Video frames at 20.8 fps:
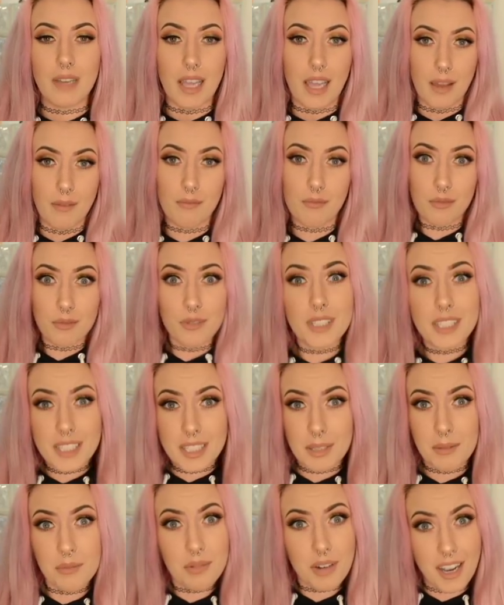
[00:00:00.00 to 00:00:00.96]
am
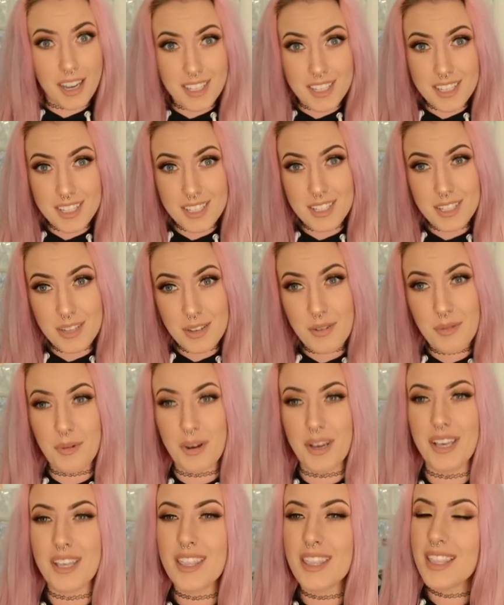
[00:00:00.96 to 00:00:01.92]
really impressed
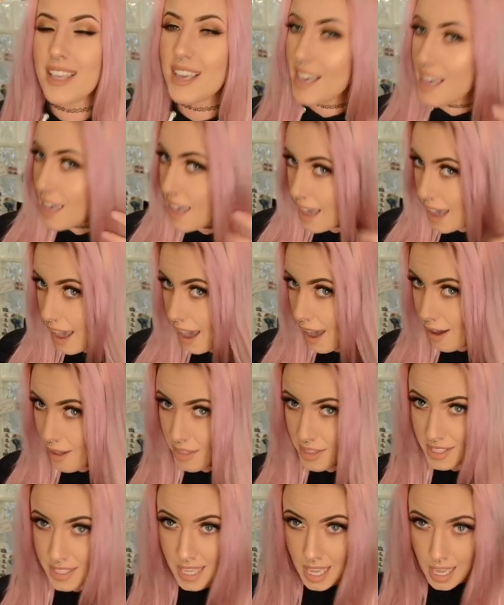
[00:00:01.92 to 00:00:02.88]
with how
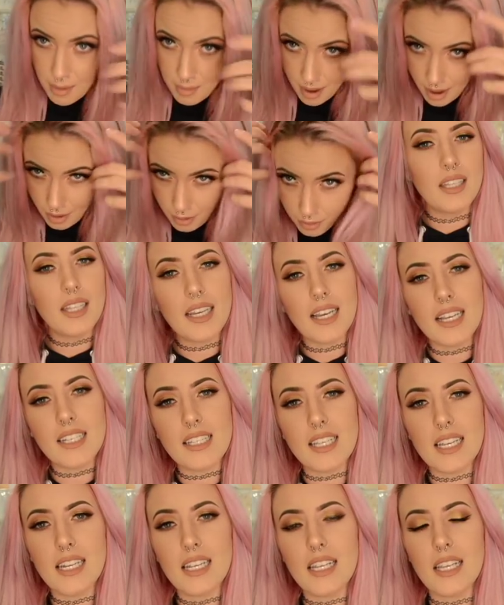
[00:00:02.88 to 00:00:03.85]
this came out. Like I
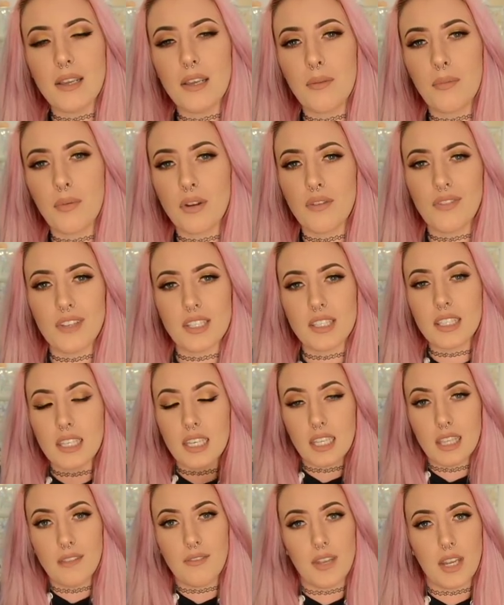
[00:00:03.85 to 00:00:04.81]
stated
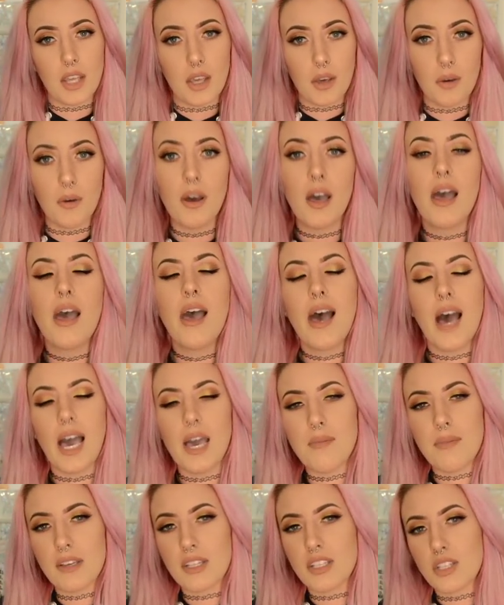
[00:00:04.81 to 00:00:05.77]
previously in the video,
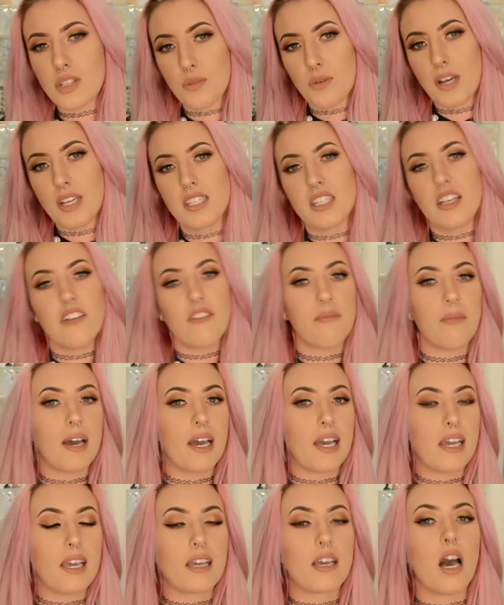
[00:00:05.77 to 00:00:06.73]
I mixed the rest of
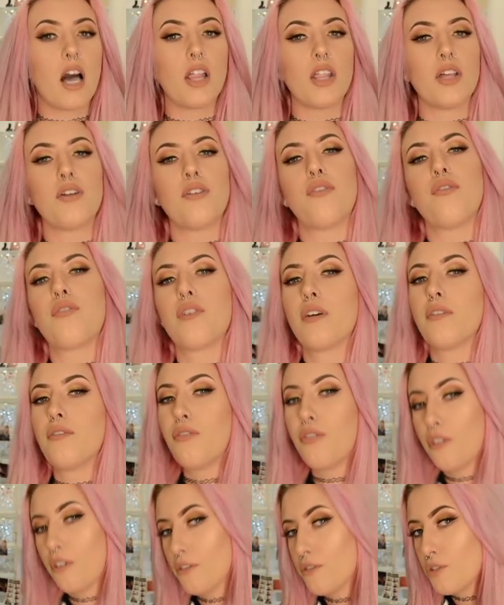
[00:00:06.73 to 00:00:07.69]
my color from
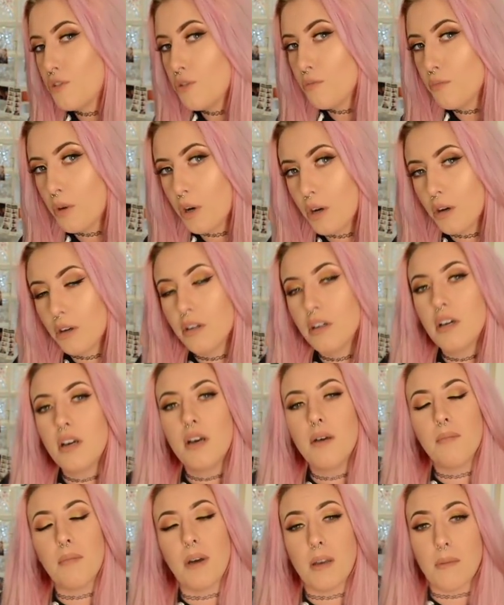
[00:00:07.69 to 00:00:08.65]
Fleurs du Mal
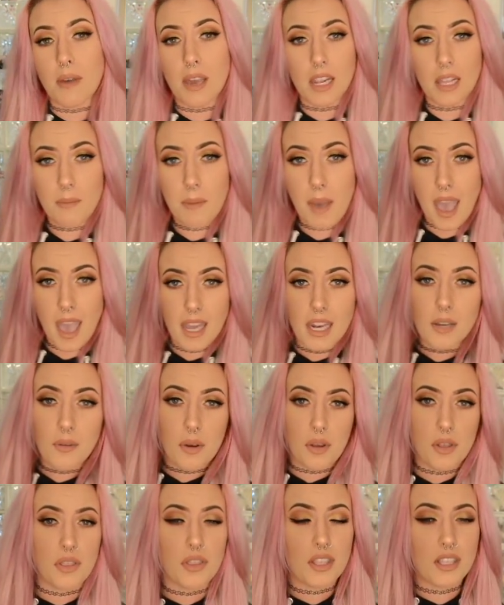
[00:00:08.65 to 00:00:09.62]
by Manic Panic
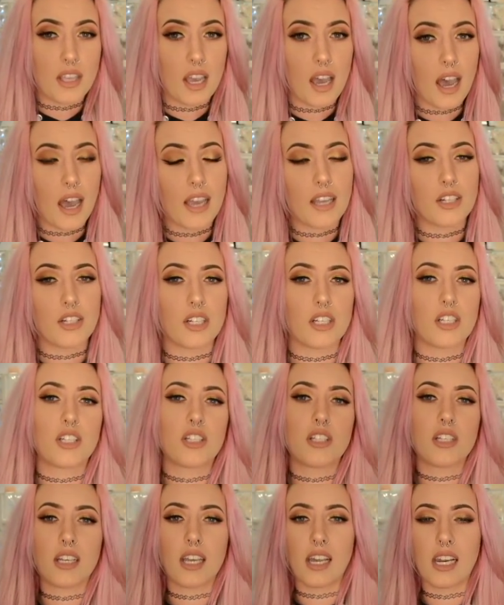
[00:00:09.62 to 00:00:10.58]
with the dye
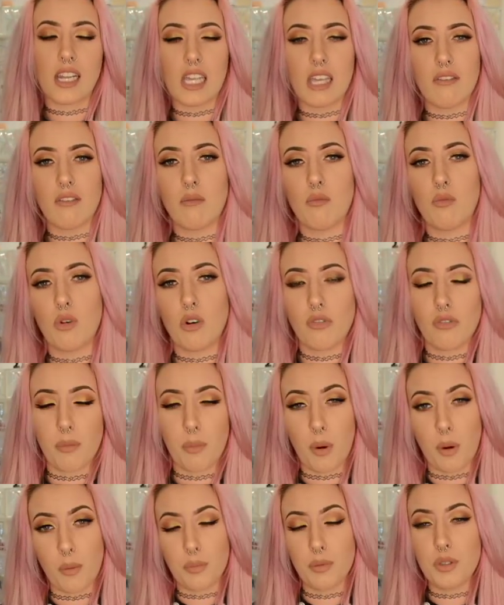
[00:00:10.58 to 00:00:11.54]
just to kind of give it more of a
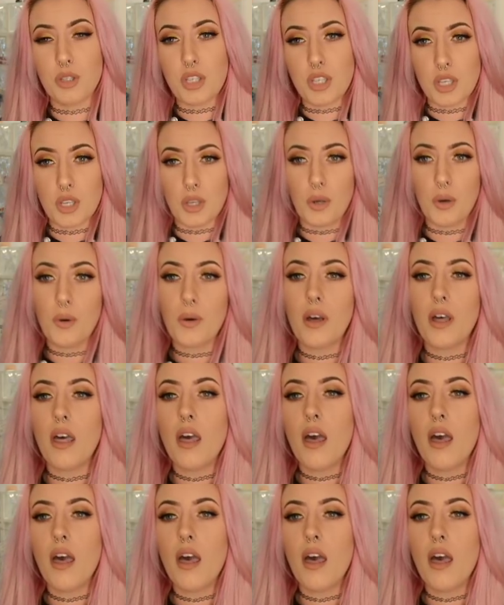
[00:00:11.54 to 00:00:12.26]
purple hue.